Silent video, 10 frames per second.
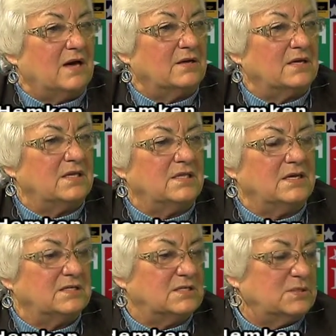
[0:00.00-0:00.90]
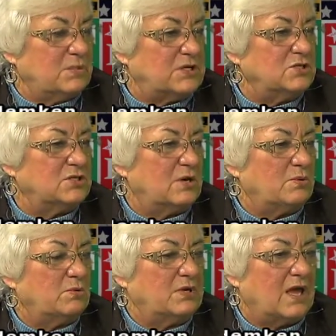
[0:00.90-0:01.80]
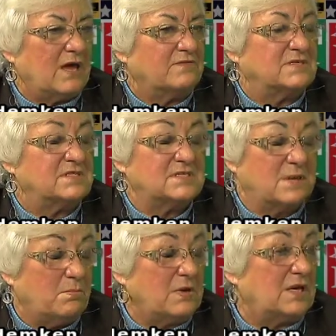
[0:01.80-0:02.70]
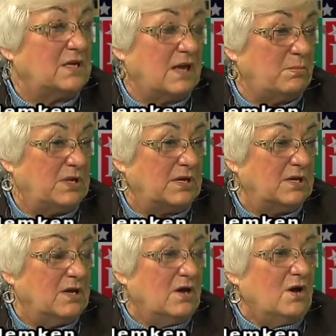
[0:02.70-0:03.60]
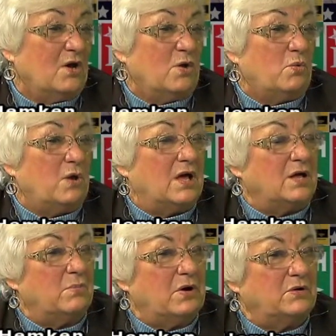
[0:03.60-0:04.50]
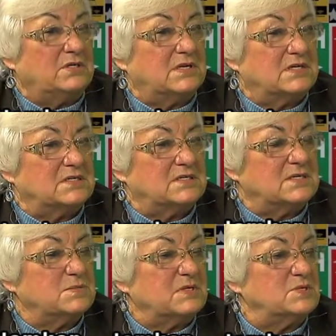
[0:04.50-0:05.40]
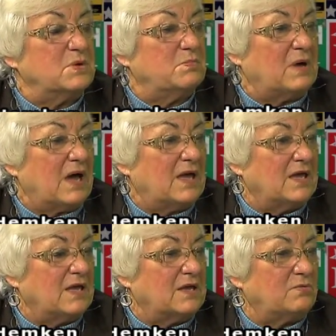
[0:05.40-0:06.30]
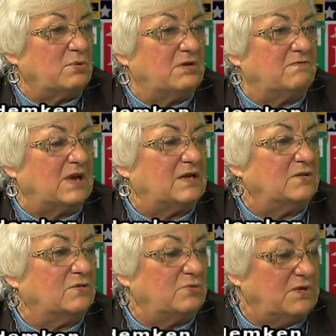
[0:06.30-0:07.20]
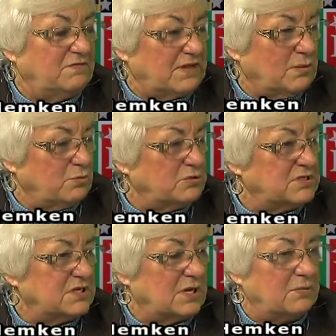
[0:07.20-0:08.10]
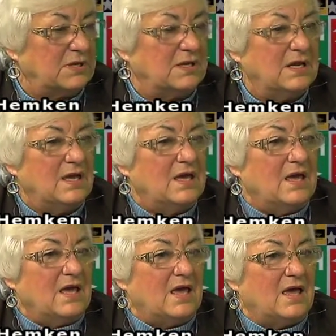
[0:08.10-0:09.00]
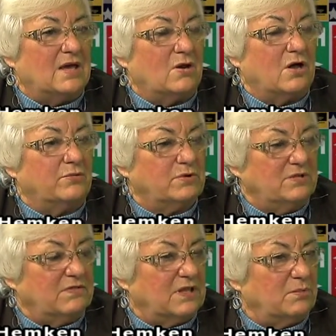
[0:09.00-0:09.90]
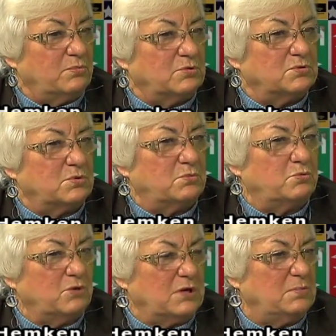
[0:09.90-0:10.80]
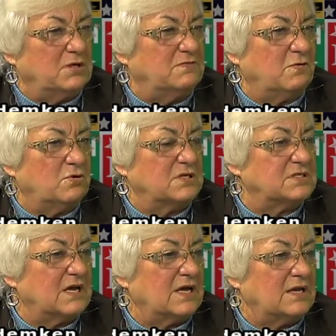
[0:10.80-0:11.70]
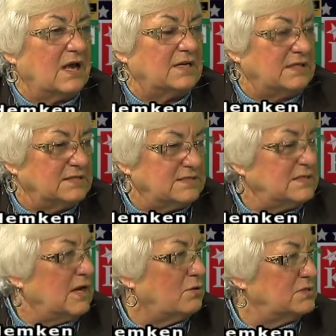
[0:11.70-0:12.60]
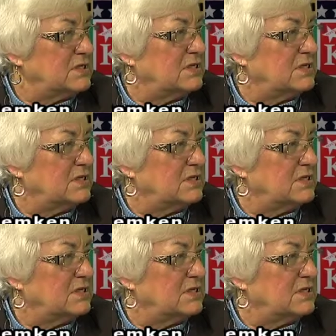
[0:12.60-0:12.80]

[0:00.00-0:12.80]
in the anticipation that we would have somebody come in. Well, about 6 months went by, and we invited 3 developers to come in, And all three developers were pretty much focused on high-density housing.